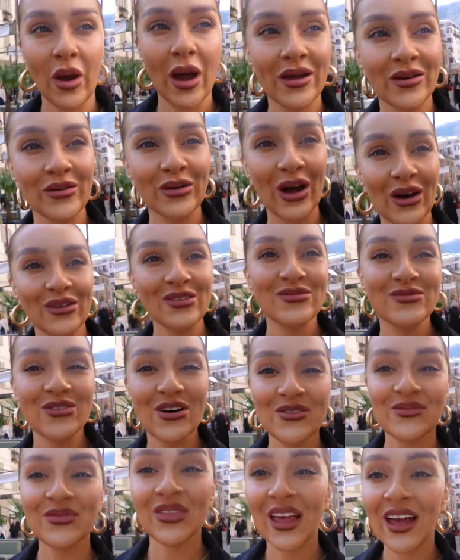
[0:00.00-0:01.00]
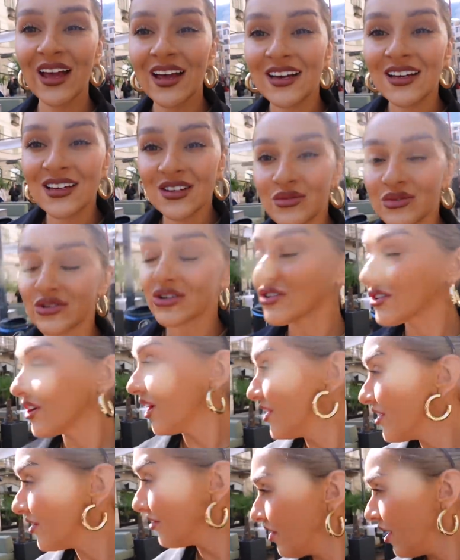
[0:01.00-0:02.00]
where we're going? No, We're just
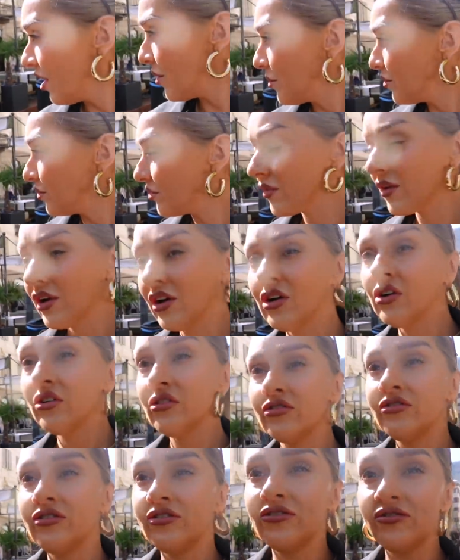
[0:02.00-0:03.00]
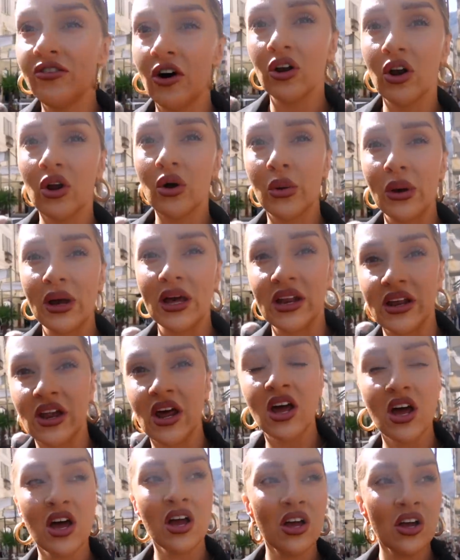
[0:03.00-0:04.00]
kind of um, oh, following
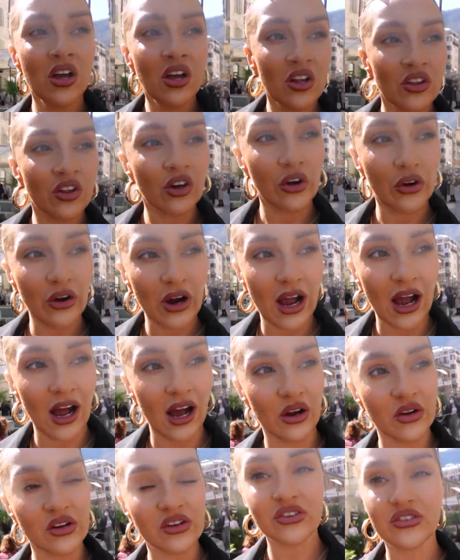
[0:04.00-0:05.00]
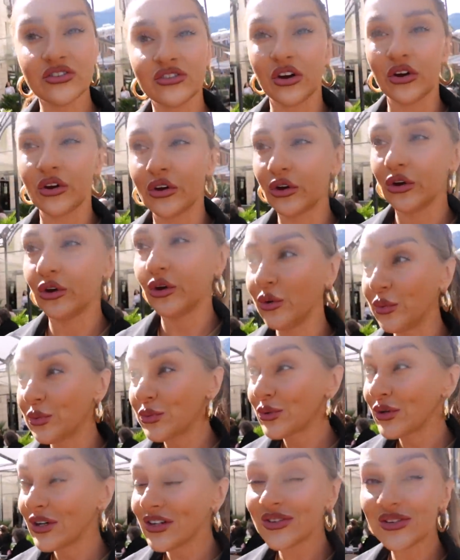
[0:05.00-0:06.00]
the crowd. It's so
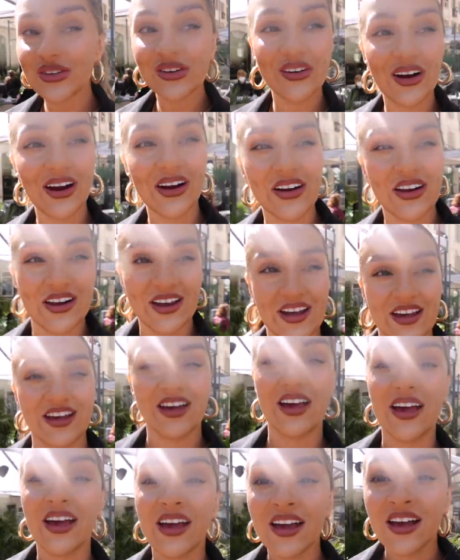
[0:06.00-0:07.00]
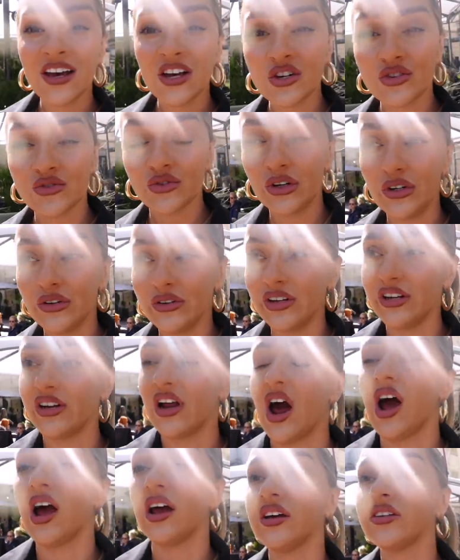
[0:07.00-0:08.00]
pretty around here. It's really, really
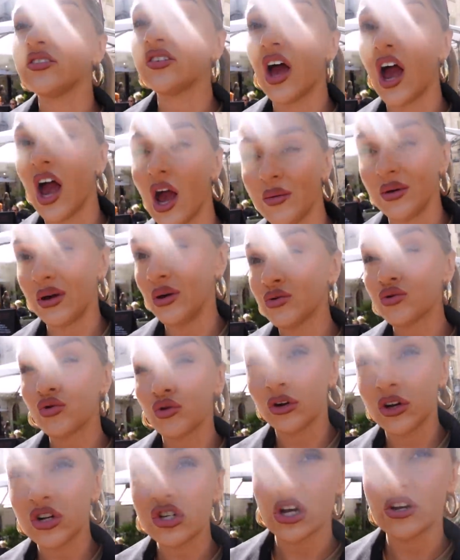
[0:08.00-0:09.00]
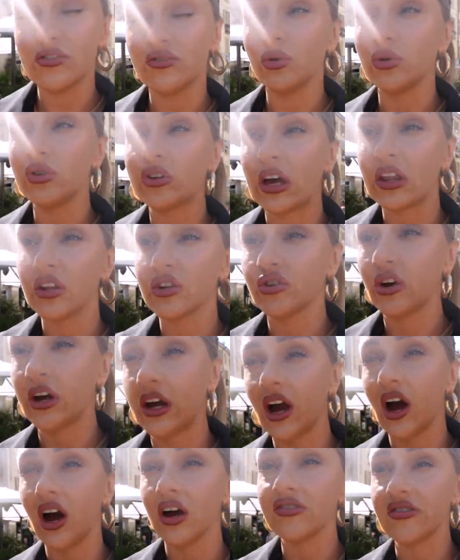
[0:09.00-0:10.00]
nice. Um, it was really straightforward to get the train,
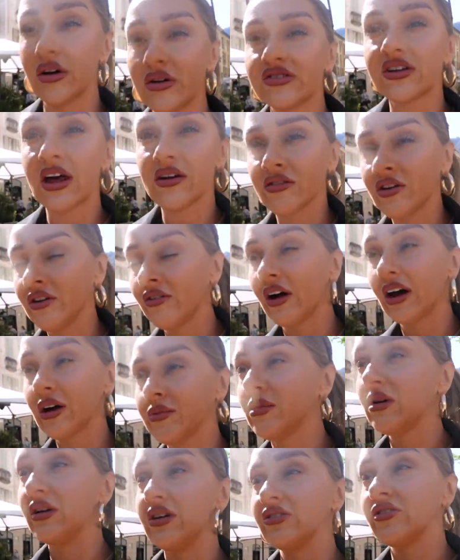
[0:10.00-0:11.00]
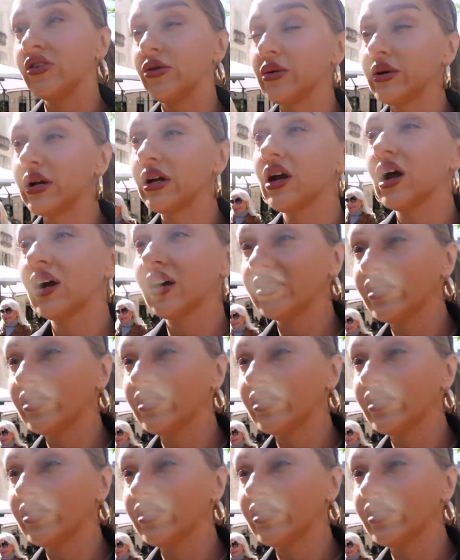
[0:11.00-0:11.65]
guys, so I definitely recommend doing it. Like I